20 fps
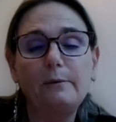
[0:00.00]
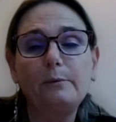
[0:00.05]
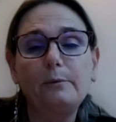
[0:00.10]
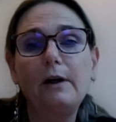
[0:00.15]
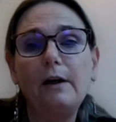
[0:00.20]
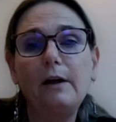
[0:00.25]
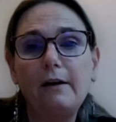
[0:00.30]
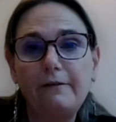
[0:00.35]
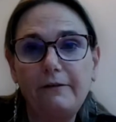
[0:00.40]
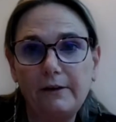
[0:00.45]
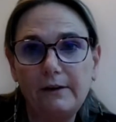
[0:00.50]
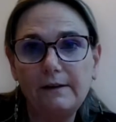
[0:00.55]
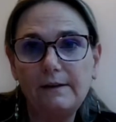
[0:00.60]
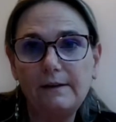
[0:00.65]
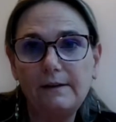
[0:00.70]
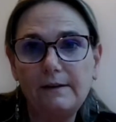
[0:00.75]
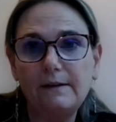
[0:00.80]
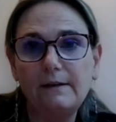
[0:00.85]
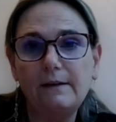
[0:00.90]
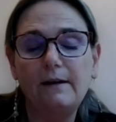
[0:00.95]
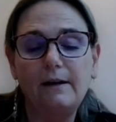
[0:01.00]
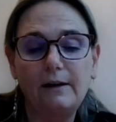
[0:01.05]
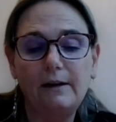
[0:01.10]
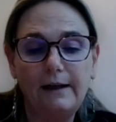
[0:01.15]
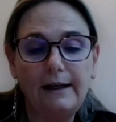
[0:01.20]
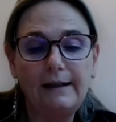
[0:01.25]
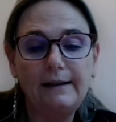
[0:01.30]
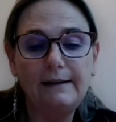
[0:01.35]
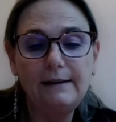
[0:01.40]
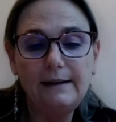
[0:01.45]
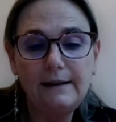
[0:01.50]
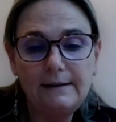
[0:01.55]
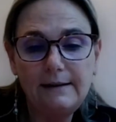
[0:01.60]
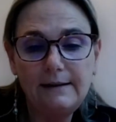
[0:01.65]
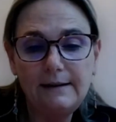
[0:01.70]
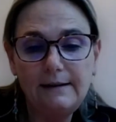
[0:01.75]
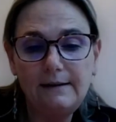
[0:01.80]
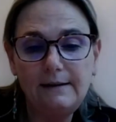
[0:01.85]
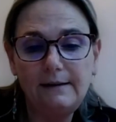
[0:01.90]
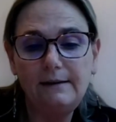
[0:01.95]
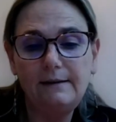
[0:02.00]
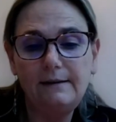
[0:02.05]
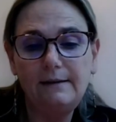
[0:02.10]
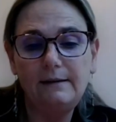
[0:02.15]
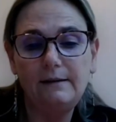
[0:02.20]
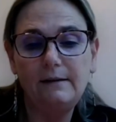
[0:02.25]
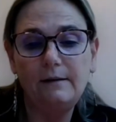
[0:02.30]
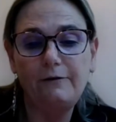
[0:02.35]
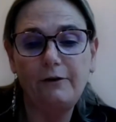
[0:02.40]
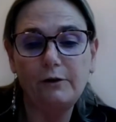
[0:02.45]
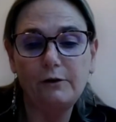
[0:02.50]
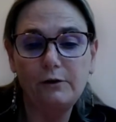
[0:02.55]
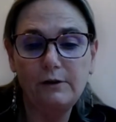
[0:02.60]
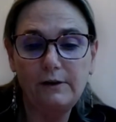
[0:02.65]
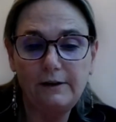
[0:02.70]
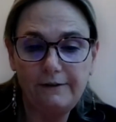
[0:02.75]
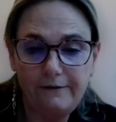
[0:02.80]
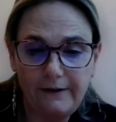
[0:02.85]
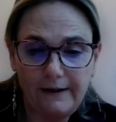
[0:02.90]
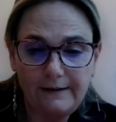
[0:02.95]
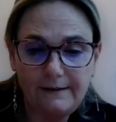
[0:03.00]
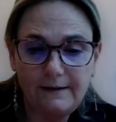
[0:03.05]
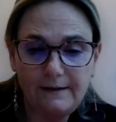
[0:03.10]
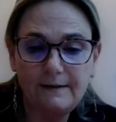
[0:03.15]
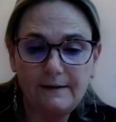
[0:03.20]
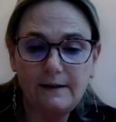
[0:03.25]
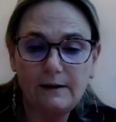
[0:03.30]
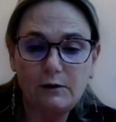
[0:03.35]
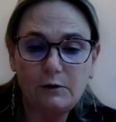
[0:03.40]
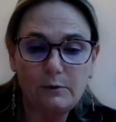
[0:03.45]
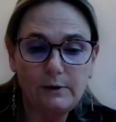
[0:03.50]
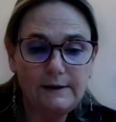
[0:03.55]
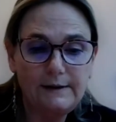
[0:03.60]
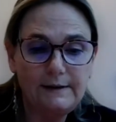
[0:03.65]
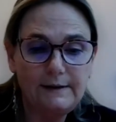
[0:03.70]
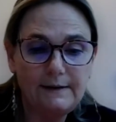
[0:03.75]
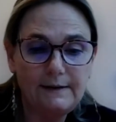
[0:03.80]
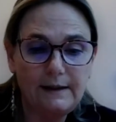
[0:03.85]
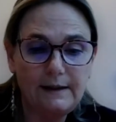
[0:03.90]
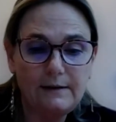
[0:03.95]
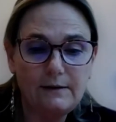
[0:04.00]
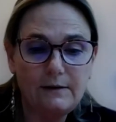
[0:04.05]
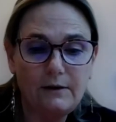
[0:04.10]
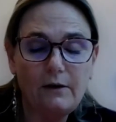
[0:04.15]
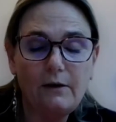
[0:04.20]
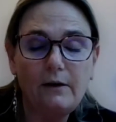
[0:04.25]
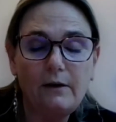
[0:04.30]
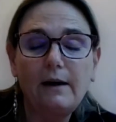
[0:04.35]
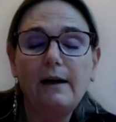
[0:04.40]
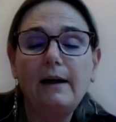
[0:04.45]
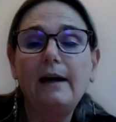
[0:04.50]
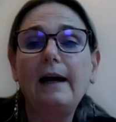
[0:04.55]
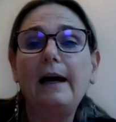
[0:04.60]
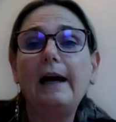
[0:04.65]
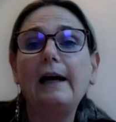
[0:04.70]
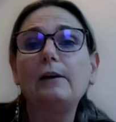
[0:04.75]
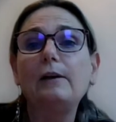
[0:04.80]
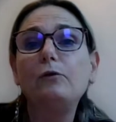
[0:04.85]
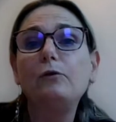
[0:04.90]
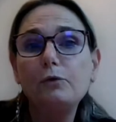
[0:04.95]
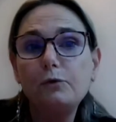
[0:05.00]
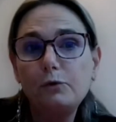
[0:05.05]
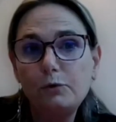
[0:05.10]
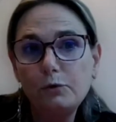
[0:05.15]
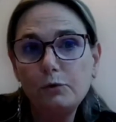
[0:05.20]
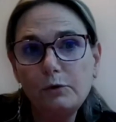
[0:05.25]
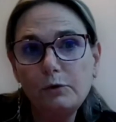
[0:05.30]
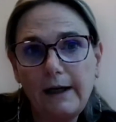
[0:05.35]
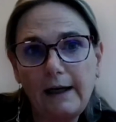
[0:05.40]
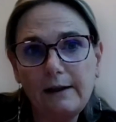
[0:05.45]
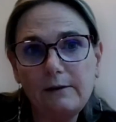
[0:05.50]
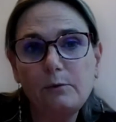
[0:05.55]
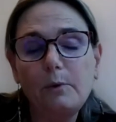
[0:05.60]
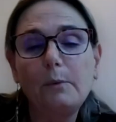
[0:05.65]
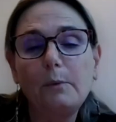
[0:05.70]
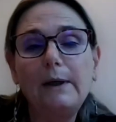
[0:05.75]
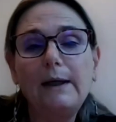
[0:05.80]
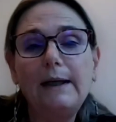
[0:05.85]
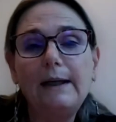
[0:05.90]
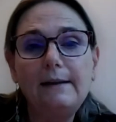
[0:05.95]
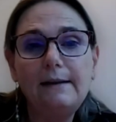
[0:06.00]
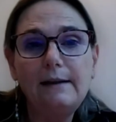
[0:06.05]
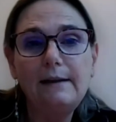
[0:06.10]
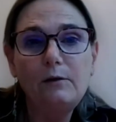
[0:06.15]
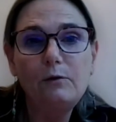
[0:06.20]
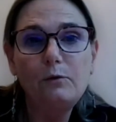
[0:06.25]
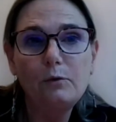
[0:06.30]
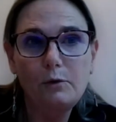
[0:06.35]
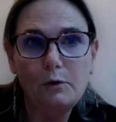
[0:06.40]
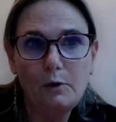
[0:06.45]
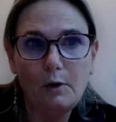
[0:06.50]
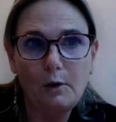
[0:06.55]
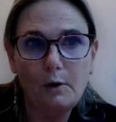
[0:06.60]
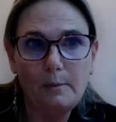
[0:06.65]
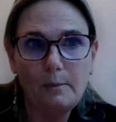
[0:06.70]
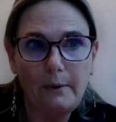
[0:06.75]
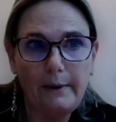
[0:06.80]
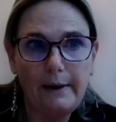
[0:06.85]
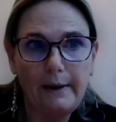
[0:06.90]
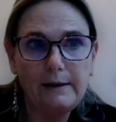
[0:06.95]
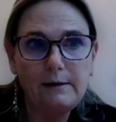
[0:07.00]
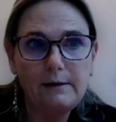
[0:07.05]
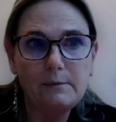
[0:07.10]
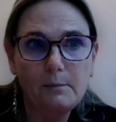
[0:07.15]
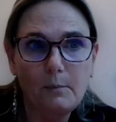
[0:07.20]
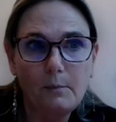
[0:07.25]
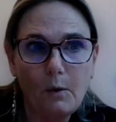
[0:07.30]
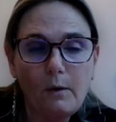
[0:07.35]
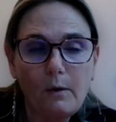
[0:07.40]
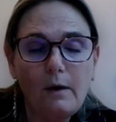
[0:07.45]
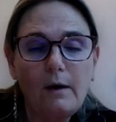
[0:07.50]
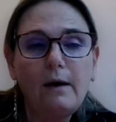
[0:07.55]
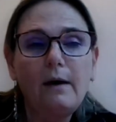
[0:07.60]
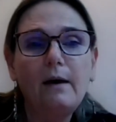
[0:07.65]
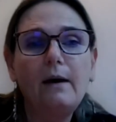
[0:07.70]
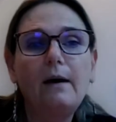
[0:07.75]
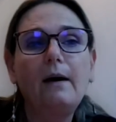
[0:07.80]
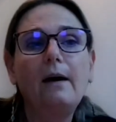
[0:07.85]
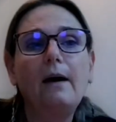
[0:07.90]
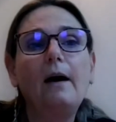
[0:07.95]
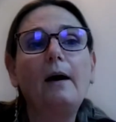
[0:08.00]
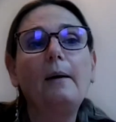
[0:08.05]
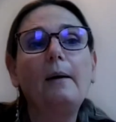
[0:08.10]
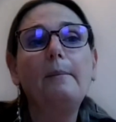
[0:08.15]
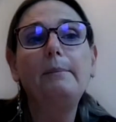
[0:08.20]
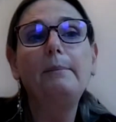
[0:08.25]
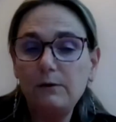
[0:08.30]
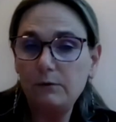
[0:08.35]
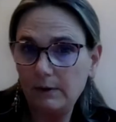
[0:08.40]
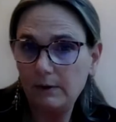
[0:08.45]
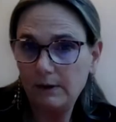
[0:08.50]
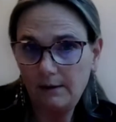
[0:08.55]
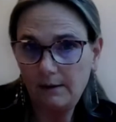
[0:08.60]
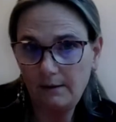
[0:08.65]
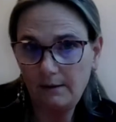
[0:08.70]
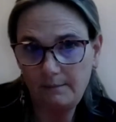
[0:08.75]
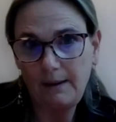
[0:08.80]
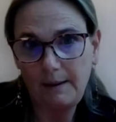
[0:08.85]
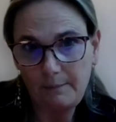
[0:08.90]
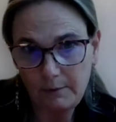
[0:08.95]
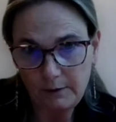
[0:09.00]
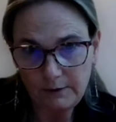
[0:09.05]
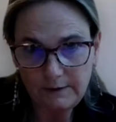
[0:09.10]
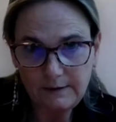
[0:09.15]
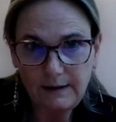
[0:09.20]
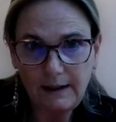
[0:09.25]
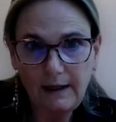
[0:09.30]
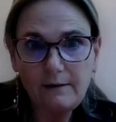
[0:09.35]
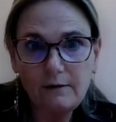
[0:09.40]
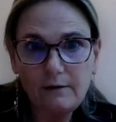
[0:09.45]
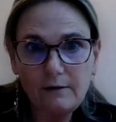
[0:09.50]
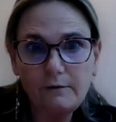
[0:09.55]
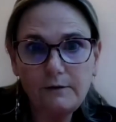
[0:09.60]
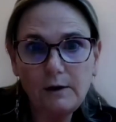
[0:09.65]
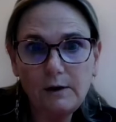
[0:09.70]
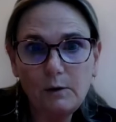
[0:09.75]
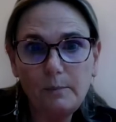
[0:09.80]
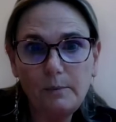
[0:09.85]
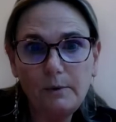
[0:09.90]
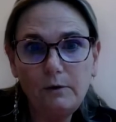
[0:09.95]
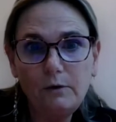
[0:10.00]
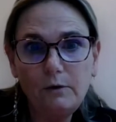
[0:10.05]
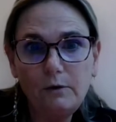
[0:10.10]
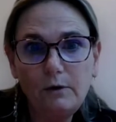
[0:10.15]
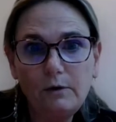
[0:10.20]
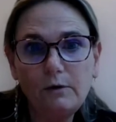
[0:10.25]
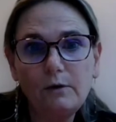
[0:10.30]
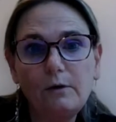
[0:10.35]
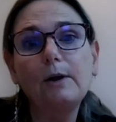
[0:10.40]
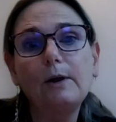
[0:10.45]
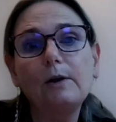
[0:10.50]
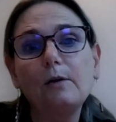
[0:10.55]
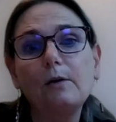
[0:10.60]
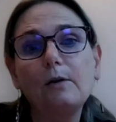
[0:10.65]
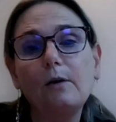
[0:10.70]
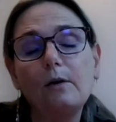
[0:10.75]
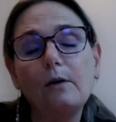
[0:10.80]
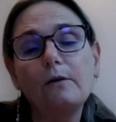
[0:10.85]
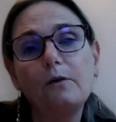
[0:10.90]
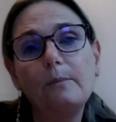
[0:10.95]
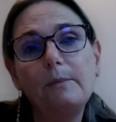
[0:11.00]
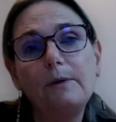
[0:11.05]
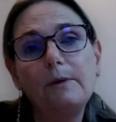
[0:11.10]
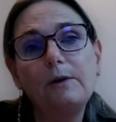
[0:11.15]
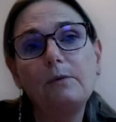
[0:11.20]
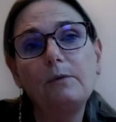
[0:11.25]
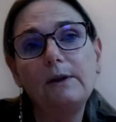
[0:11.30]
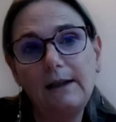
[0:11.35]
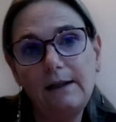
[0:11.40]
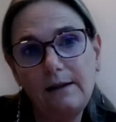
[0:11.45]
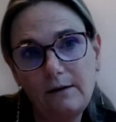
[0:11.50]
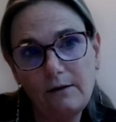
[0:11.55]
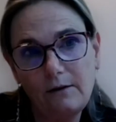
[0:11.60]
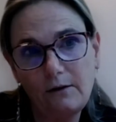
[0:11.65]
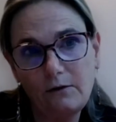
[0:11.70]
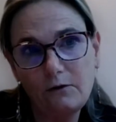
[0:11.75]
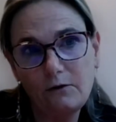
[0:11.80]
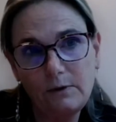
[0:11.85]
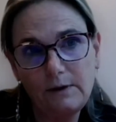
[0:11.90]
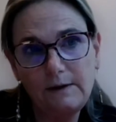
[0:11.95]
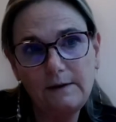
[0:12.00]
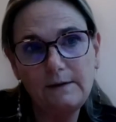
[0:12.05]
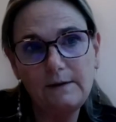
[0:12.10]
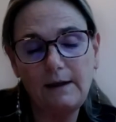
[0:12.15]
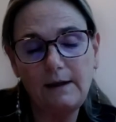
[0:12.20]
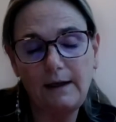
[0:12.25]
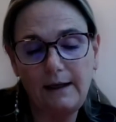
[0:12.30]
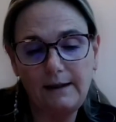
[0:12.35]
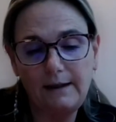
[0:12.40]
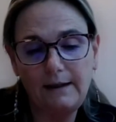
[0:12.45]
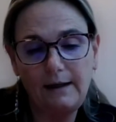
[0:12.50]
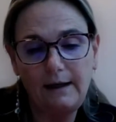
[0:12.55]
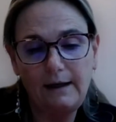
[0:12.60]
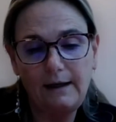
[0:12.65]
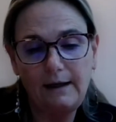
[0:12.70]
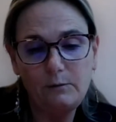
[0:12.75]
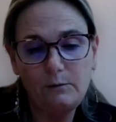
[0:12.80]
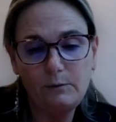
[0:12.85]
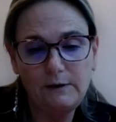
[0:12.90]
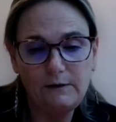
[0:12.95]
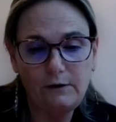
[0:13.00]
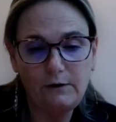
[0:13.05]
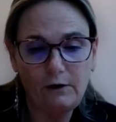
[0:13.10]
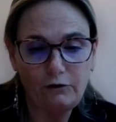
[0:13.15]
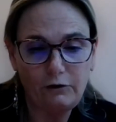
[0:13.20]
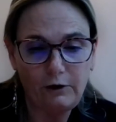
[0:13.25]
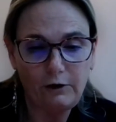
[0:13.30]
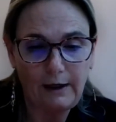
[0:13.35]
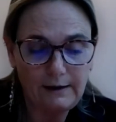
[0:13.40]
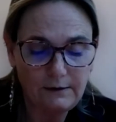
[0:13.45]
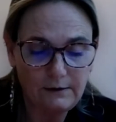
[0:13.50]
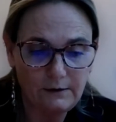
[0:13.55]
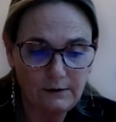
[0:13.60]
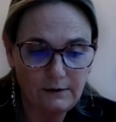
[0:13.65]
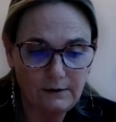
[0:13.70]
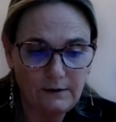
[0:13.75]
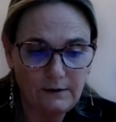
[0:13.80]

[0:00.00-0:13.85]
relevant and needed for the defense and security sector. And to do that, we really need to cooperate more between member states of the European Union, but also between industries and research actors.